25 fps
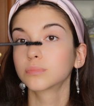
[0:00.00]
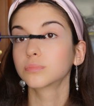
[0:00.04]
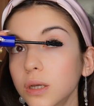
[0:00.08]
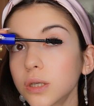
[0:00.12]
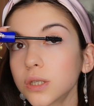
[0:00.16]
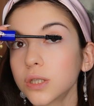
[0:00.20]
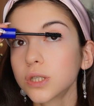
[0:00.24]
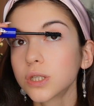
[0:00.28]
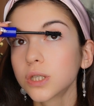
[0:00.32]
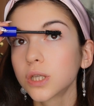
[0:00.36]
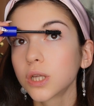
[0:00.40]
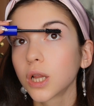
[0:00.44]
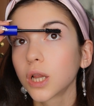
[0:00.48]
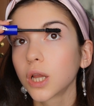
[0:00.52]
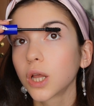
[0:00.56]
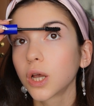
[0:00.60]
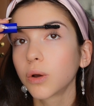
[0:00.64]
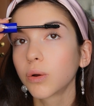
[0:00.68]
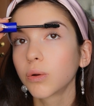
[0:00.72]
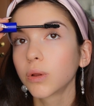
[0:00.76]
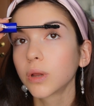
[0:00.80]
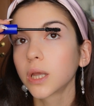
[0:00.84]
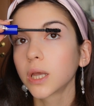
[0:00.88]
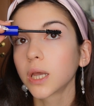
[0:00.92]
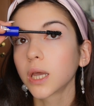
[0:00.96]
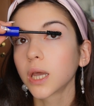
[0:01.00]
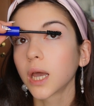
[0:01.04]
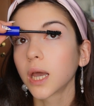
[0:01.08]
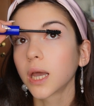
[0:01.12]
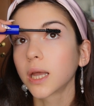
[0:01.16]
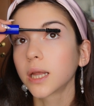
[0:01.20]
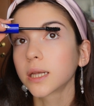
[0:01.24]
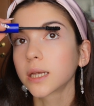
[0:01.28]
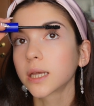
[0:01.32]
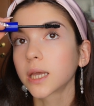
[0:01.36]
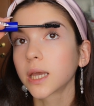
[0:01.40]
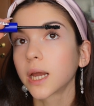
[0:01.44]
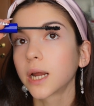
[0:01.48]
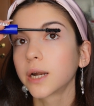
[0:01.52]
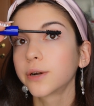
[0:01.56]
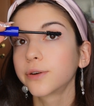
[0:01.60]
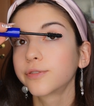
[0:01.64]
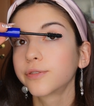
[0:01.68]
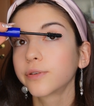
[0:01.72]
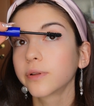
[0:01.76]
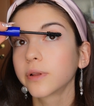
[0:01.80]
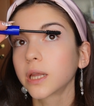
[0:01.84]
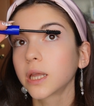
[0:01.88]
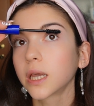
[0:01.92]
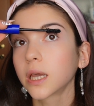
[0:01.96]
Slowly and
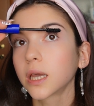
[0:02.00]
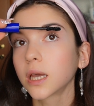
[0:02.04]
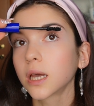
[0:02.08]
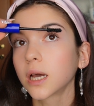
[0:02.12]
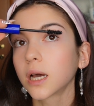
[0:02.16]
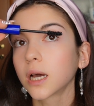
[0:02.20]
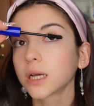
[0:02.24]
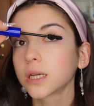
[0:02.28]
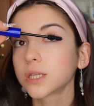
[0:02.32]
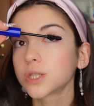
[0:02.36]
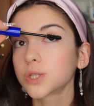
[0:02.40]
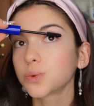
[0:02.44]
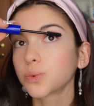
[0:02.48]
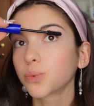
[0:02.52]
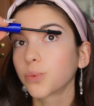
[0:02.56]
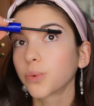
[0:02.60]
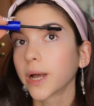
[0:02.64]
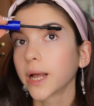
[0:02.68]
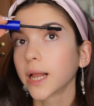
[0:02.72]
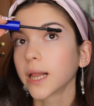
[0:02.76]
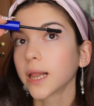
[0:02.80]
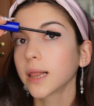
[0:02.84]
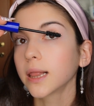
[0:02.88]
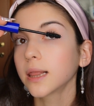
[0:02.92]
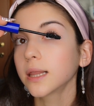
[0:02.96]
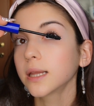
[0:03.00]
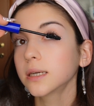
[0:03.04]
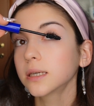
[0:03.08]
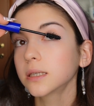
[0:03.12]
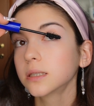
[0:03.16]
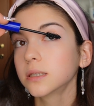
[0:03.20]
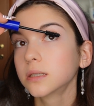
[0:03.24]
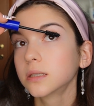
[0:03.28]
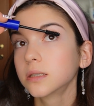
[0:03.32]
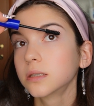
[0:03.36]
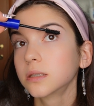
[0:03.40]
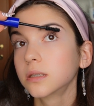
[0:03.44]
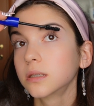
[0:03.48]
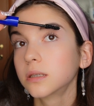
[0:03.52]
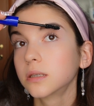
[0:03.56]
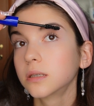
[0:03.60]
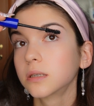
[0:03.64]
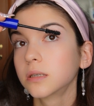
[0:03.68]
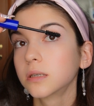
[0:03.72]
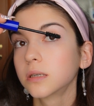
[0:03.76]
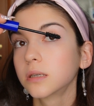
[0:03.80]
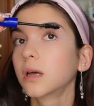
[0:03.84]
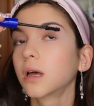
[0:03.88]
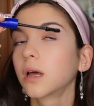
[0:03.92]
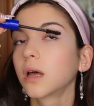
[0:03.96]
carefully as well.
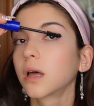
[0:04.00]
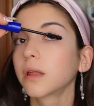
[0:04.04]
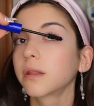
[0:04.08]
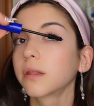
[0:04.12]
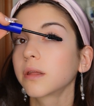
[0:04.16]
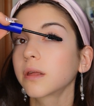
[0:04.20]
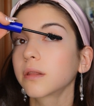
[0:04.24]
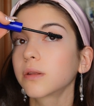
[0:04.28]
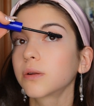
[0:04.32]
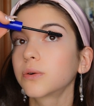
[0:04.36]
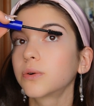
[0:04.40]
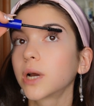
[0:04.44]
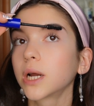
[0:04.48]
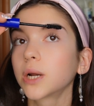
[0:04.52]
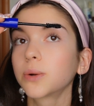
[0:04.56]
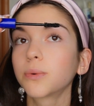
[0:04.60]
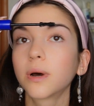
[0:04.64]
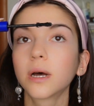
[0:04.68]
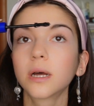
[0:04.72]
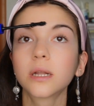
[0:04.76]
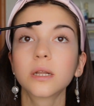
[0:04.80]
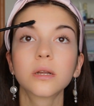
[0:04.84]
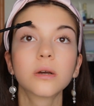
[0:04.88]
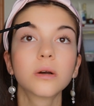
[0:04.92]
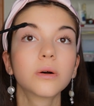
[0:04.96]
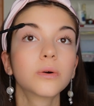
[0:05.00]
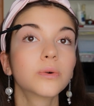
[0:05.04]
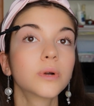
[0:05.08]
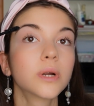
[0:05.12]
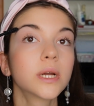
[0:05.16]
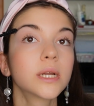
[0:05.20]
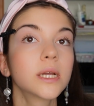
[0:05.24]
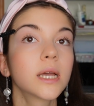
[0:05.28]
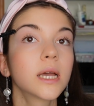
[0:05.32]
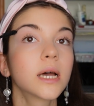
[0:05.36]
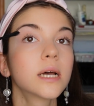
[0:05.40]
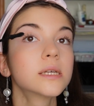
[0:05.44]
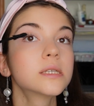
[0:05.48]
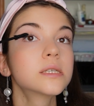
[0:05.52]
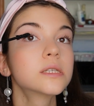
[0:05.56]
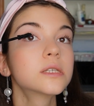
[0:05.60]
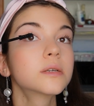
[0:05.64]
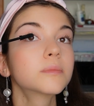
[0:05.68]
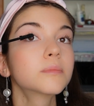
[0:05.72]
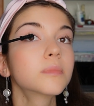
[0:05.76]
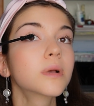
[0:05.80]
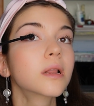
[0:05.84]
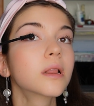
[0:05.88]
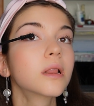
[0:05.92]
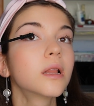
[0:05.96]
I think the right one already has
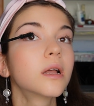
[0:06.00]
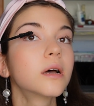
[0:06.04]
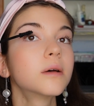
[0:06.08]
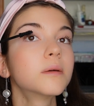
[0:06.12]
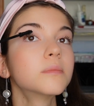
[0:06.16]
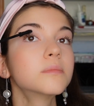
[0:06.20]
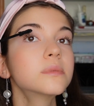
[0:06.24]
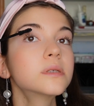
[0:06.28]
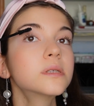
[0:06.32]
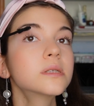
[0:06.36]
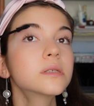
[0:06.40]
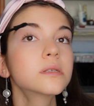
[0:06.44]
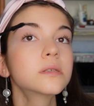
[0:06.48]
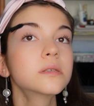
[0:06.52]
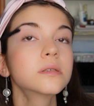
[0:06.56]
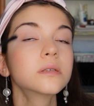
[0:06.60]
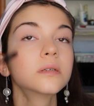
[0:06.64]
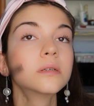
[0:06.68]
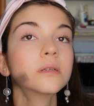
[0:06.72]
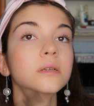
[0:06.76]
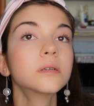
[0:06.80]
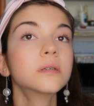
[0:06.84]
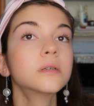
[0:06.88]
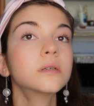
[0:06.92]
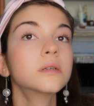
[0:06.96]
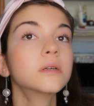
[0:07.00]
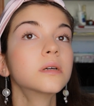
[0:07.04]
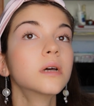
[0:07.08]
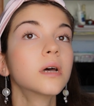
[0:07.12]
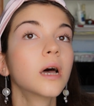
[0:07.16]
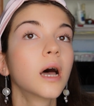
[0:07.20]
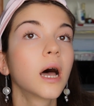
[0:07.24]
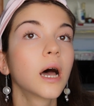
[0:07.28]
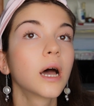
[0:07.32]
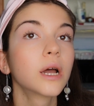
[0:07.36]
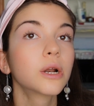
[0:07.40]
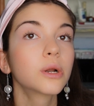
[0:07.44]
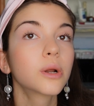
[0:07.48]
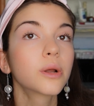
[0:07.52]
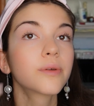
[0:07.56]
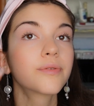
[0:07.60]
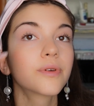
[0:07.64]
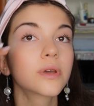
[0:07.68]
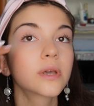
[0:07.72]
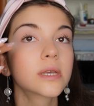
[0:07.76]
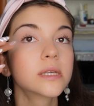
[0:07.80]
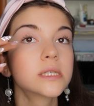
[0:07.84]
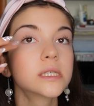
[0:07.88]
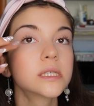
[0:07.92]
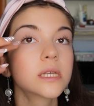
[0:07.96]
some clumps. I don't know if
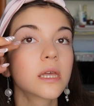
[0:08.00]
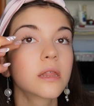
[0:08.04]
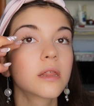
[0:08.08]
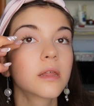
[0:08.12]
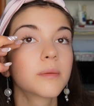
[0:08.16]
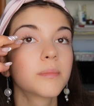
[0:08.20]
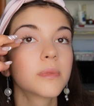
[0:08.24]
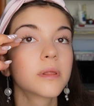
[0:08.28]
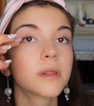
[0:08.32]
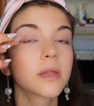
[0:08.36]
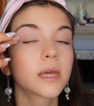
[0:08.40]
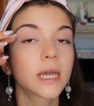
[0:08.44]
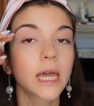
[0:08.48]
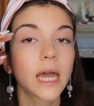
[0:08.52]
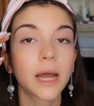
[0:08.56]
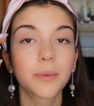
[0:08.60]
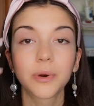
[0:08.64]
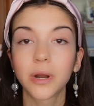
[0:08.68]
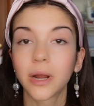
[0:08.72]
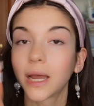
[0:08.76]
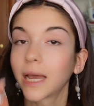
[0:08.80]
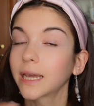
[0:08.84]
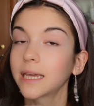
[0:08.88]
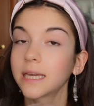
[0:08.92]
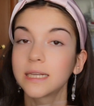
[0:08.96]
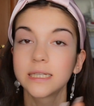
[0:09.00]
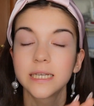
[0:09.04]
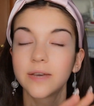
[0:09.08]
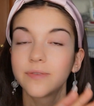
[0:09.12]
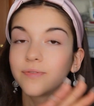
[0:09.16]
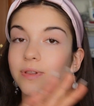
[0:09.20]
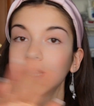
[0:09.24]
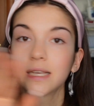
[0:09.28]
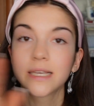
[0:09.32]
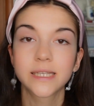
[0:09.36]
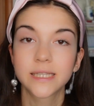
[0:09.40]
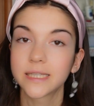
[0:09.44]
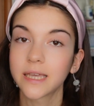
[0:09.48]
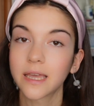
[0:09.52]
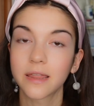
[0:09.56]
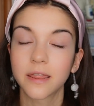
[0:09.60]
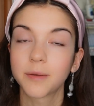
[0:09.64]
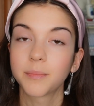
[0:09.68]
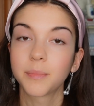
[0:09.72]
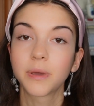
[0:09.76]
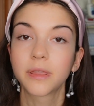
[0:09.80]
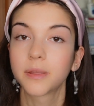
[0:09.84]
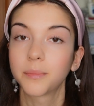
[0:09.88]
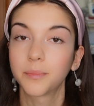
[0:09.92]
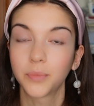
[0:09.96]
you can see them in the camera, I can definitely see
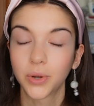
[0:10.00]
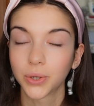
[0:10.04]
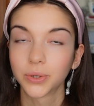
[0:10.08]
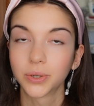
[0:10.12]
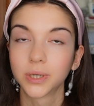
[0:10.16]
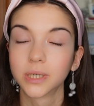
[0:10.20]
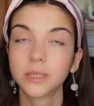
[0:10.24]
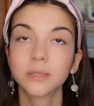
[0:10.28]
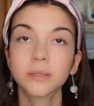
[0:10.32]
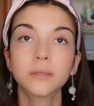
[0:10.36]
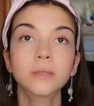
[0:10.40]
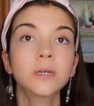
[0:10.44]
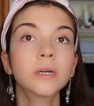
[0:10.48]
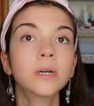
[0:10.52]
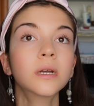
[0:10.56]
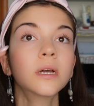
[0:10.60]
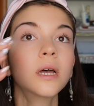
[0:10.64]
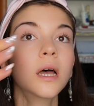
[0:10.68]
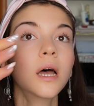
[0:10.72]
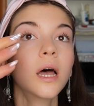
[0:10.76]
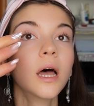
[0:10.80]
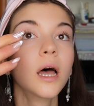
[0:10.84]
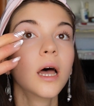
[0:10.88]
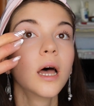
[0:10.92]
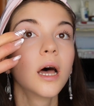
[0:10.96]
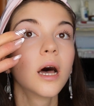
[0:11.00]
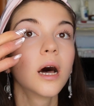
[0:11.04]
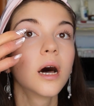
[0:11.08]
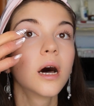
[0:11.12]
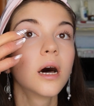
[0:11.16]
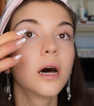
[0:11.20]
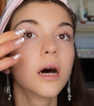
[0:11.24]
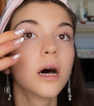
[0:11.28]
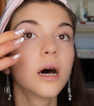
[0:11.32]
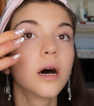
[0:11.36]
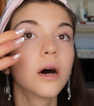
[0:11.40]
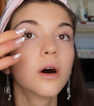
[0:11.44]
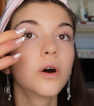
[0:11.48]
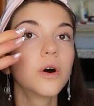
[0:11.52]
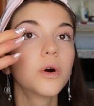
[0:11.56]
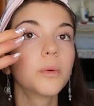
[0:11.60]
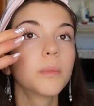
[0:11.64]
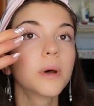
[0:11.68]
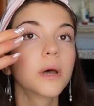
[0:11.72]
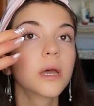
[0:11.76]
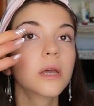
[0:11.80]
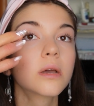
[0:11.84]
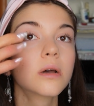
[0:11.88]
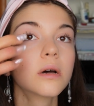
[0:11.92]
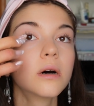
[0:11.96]
them in the mirror. Oh
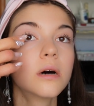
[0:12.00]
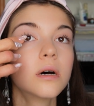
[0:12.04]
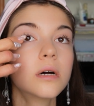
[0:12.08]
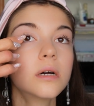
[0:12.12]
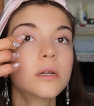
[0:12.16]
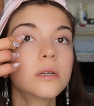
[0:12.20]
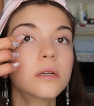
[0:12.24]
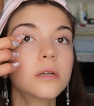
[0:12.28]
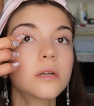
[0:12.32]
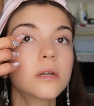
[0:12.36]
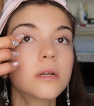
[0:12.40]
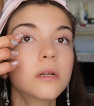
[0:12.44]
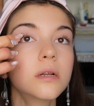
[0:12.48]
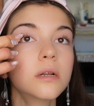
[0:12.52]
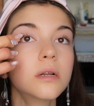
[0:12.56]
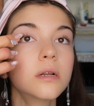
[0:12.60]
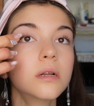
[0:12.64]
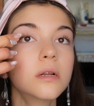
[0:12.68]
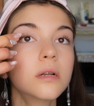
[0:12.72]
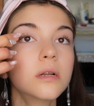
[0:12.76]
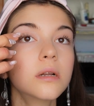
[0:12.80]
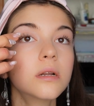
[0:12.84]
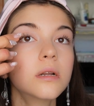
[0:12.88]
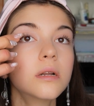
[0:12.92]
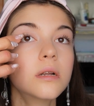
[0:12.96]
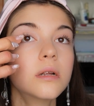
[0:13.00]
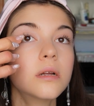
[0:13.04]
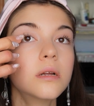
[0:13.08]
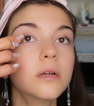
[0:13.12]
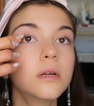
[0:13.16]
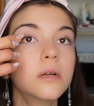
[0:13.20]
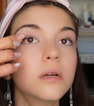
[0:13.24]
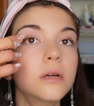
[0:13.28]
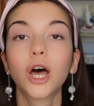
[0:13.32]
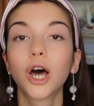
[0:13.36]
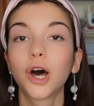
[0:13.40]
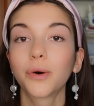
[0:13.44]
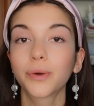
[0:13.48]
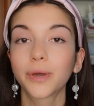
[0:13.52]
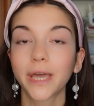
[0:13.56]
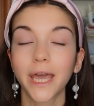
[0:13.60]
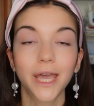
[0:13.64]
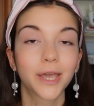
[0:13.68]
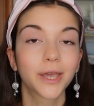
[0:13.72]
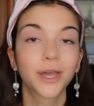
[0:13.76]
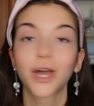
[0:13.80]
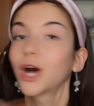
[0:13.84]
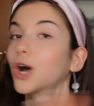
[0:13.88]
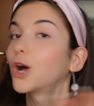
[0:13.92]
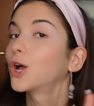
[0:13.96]
my god.
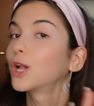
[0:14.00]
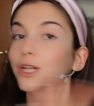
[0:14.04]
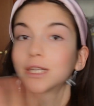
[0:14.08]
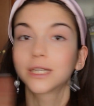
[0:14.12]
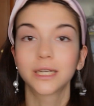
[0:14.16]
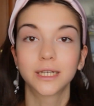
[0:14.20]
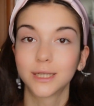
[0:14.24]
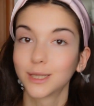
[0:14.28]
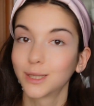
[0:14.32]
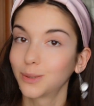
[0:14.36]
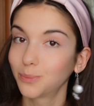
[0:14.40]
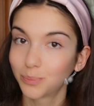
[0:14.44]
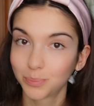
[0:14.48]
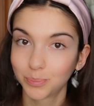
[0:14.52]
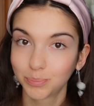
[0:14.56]
Okay, all good.